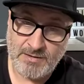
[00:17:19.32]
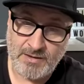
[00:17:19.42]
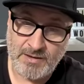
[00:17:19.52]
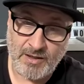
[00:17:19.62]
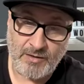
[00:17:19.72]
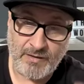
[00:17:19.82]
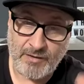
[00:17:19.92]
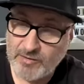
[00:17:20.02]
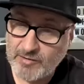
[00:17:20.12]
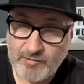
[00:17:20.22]

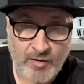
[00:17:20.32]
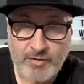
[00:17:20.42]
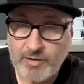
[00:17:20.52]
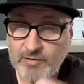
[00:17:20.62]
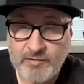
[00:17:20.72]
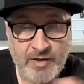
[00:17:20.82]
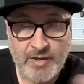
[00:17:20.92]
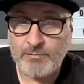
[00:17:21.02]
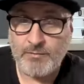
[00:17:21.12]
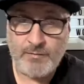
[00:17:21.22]
You see
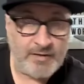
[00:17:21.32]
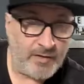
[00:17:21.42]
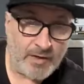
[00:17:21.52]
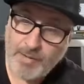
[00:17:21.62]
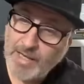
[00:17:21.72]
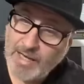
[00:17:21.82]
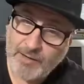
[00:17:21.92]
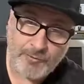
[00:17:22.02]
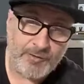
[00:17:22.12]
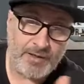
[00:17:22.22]
them, they turn up at
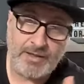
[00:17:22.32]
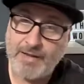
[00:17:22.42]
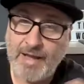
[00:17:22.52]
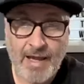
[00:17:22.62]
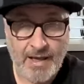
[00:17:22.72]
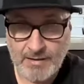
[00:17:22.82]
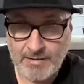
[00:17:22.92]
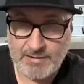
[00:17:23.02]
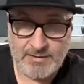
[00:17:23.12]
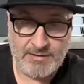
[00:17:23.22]
everything, they're there,
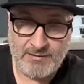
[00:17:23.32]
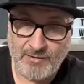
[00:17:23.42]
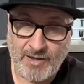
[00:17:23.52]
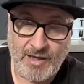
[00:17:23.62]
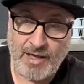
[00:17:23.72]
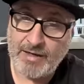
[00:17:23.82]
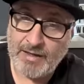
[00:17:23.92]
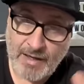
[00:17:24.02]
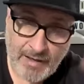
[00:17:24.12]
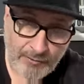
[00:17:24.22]
right? And
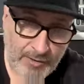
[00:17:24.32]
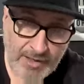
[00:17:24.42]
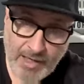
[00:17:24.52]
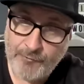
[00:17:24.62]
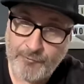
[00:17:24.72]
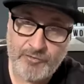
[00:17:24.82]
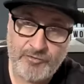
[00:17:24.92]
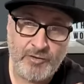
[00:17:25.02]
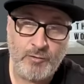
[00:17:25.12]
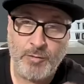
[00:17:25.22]
they're reading every
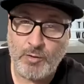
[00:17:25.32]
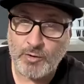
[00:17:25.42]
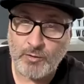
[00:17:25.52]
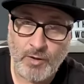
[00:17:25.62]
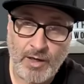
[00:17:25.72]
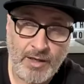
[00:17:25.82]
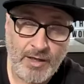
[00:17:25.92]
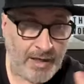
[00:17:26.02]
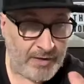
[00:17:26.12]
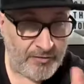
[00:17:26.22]
single book and all of that.
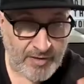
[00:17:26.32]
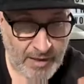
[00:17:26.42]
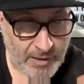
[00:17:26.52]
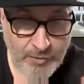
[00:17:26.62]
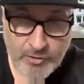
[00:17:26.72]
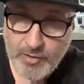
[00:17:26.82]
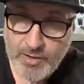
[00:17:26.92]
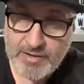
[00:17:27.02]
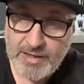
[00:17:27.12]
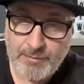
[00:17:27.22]
And if you're doing a
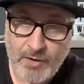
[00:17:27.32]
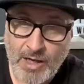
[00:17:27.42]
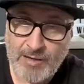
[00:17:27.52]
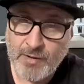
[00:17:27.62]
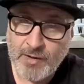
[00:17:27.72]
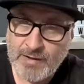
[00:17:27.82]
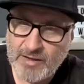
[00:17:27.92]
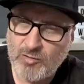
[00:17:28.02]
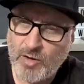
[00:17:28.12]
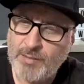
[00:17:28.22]
deep dive,
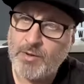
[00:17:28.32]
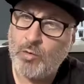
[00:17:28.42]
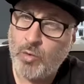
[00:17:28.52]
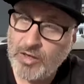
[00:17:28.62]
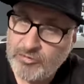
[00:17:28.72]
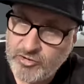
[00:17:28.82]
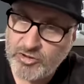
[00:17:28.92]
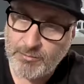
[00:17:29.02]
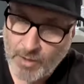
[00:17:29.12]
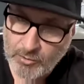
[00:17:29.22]
that's great, but question
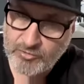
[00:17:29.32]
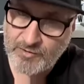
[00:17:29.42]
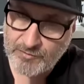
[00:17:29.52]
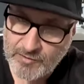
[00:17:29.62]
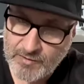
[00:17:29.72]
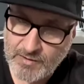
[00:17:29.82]
your motives.